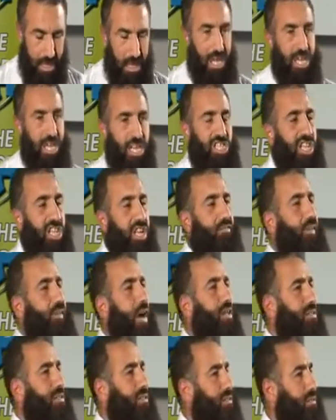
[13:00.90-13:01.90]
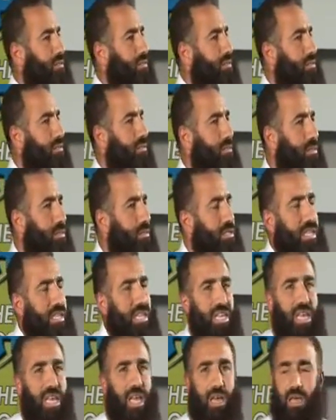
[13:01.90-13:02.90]
she felt
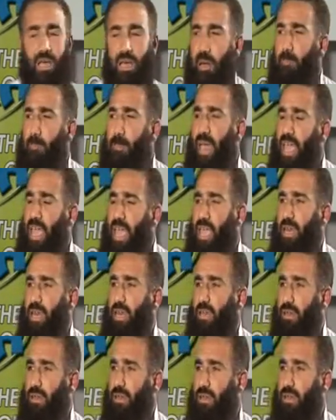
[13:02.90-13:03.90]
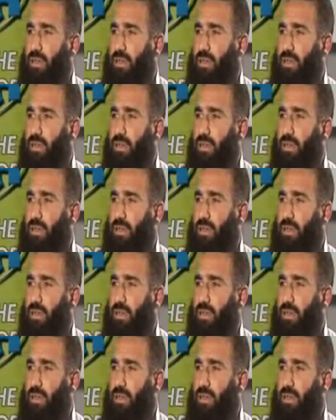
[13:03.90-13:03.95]
the pain